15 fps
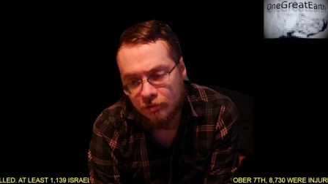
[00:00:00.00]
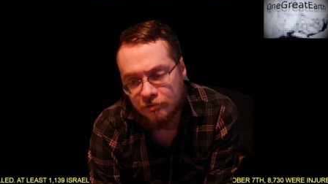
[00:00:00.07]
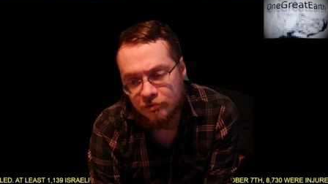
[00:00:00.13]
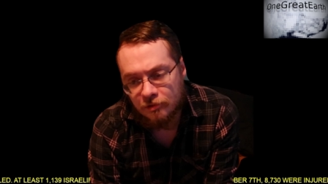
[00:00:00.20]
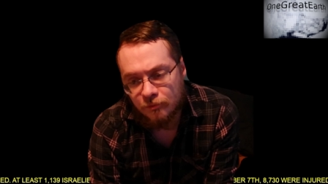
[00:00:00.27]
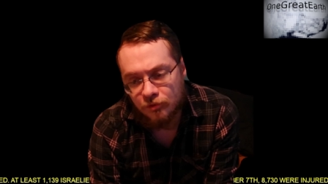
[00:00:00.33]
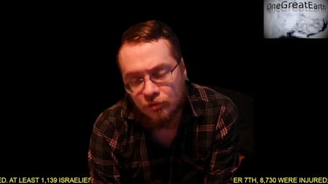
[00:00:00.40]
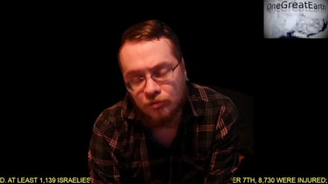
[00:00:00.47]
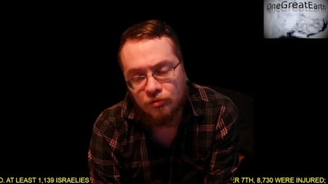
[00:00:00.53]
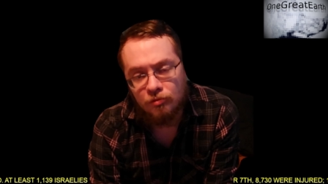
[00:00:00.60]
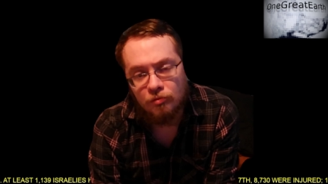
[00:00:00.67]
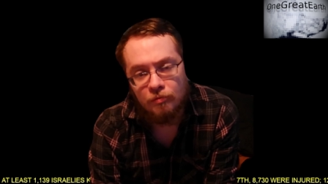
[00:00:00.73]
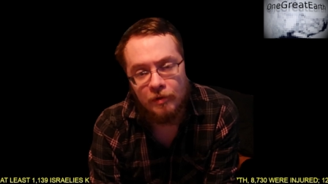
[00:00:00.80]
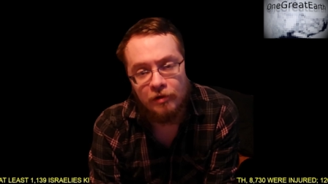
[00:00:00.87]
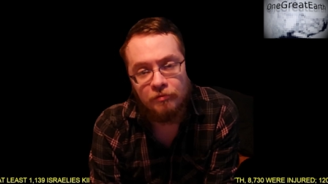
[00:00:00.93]
seems
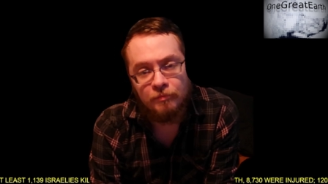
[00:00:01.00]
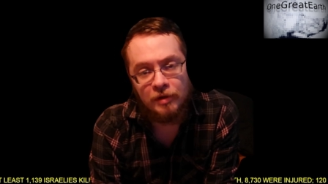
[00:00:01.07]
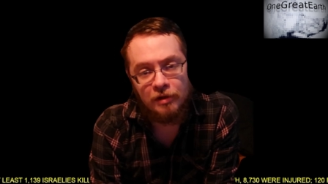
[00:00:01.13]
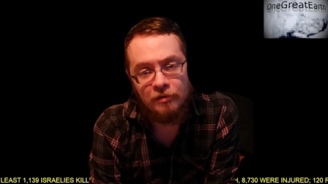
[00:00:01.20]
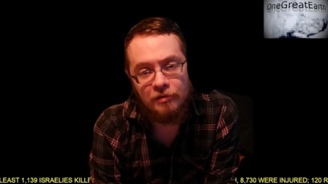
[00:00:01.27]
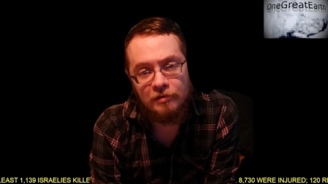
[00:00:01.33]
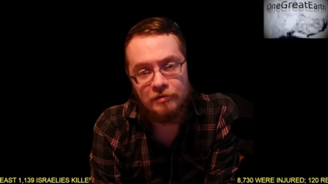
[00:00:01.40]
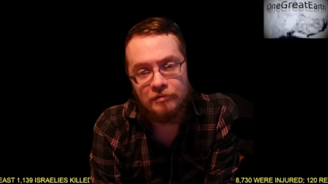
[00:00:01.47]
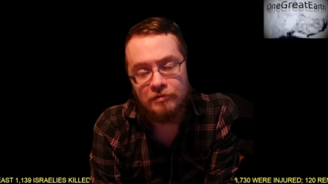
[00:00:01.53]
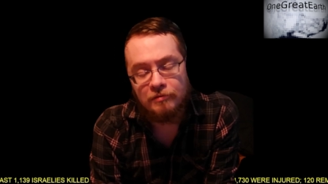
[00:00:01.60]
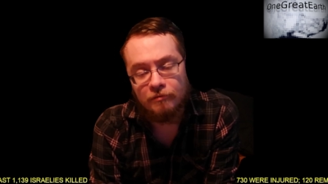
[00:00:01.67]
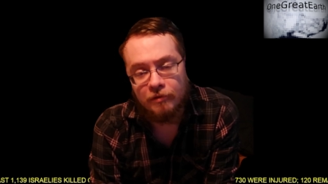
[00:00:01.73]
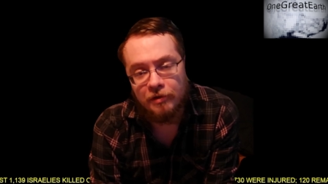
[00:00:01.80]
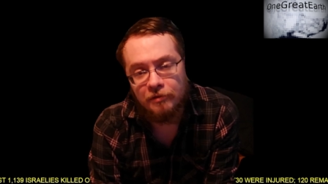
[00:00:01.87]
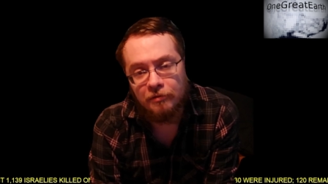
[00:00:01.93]
YouTube has made this
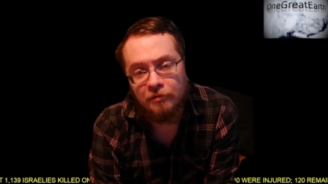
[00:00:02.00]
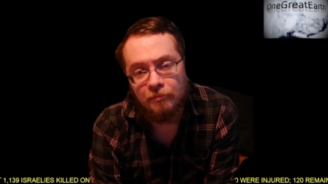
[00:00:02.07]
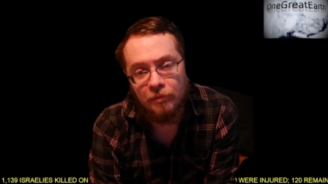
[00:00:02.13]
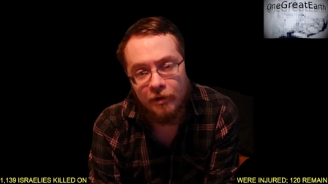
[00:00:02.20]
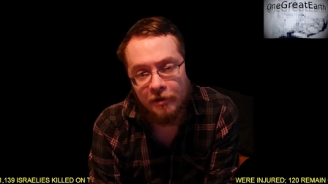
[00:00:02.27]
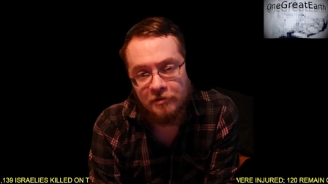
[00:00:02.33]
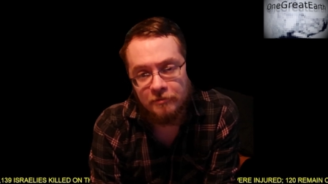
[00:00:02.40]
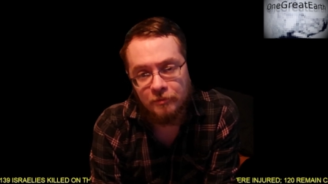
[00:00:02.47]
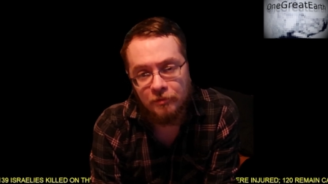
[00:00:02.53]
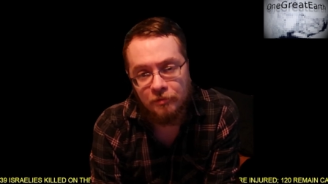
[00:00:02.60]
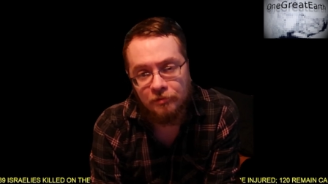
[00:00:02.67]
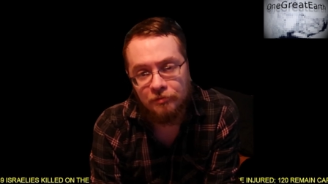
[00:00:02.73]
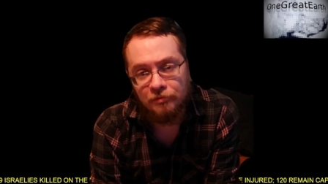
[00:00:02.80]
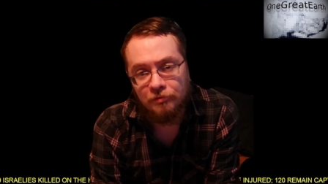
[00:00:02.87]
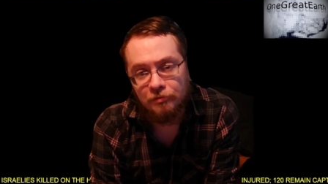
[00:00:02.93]
rather impossible
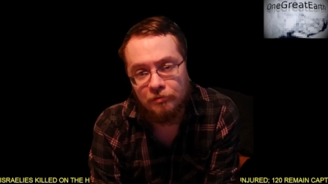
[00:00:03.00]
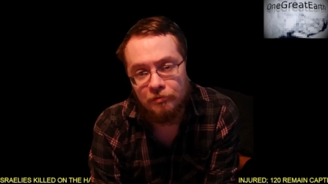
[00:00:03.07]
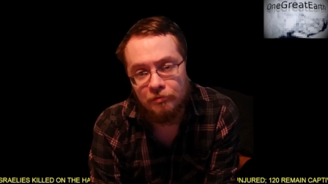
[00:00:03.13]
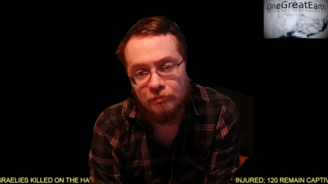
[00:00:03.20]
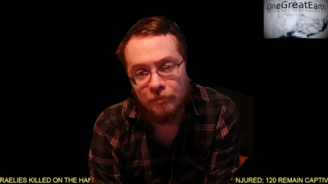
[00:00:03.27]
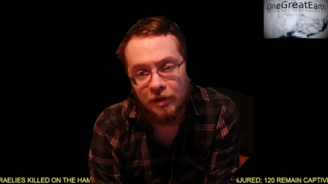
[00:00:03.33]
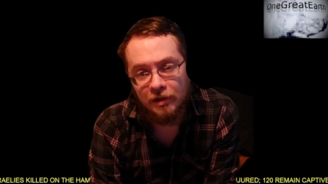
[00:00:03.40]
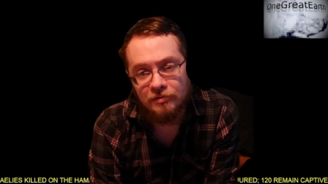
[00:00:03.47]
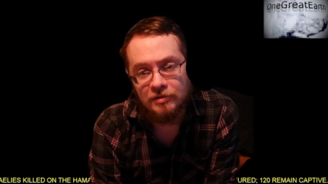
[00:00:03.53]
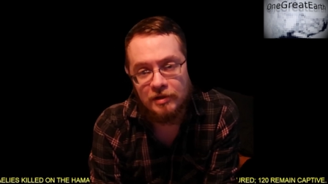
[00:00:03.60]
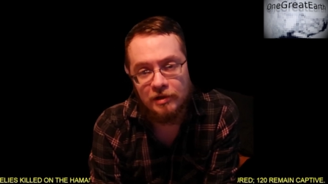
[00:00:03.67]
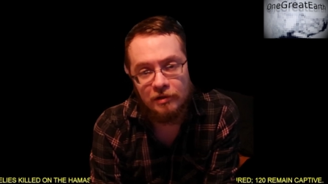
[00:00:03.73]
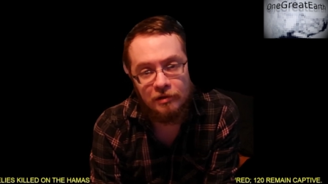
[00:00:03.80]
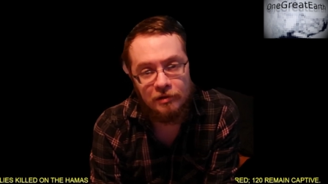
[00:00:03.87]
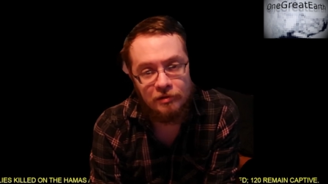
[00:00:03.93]
to maintain
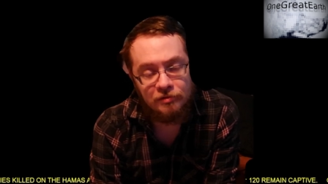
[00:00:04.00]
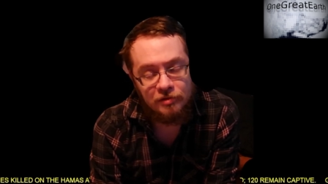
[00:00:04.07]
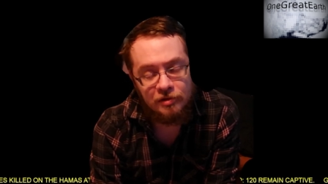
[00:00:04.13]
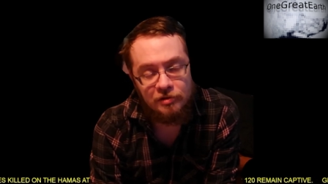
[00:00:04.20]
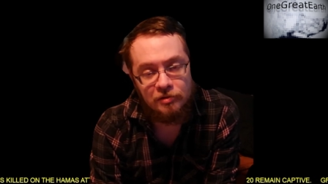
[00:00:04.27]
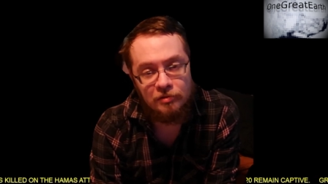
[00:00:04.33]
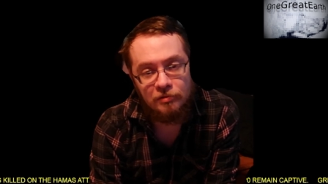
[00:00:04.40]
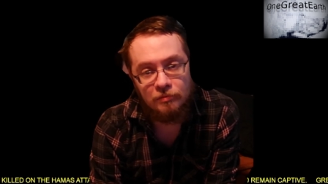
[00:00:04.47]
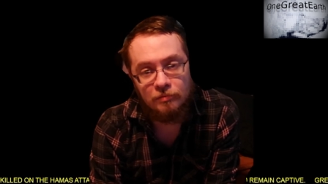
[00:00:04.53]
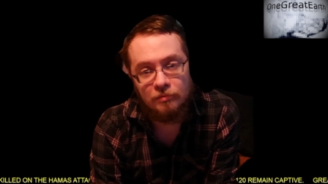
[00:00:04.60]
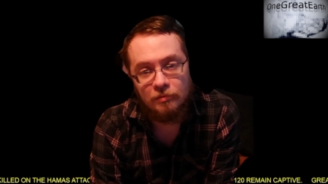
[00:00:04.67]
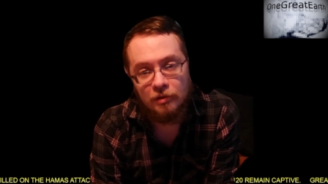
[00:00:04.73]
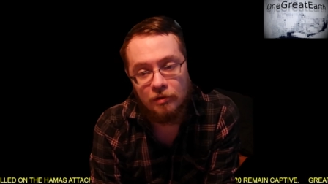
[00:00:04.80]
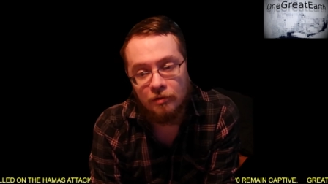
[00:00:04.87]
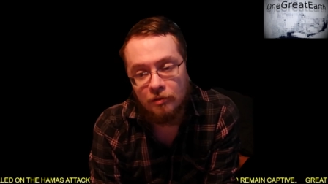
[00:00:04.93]
and continue
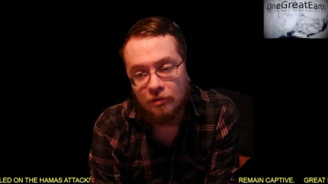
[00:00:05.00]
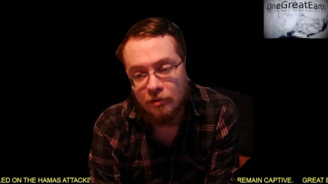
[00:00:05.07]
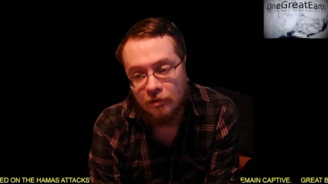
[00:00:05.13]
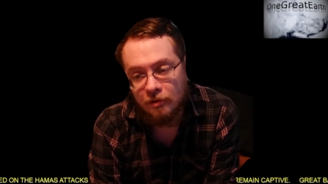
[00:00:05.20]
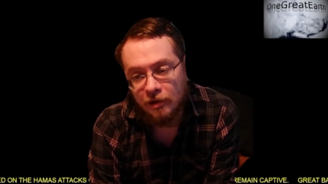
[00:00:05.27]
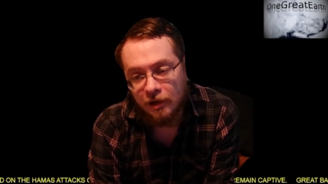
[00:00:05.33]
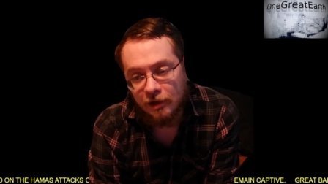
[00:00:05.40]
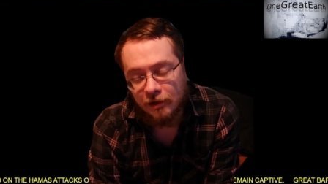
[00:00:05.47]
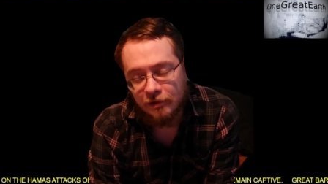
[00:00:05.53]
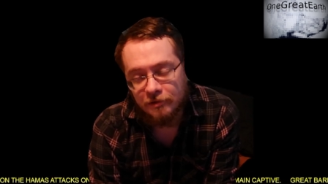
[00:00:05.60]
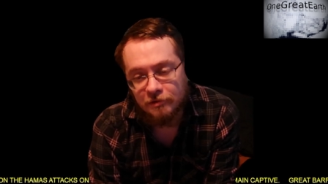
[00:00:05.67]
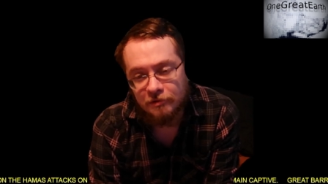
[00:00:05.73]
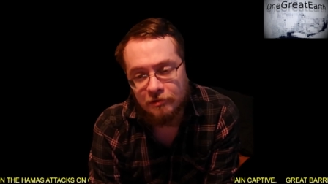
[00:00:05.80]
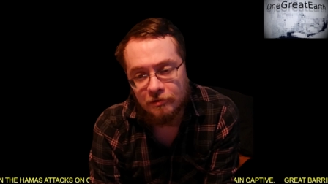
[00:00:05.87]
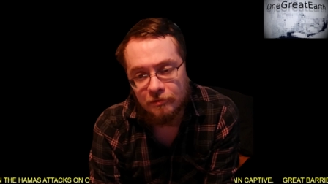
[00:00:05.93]

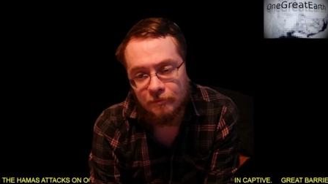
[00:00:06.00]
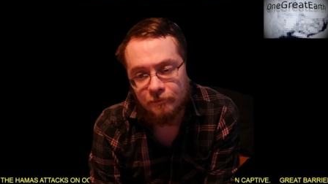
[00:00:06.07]
as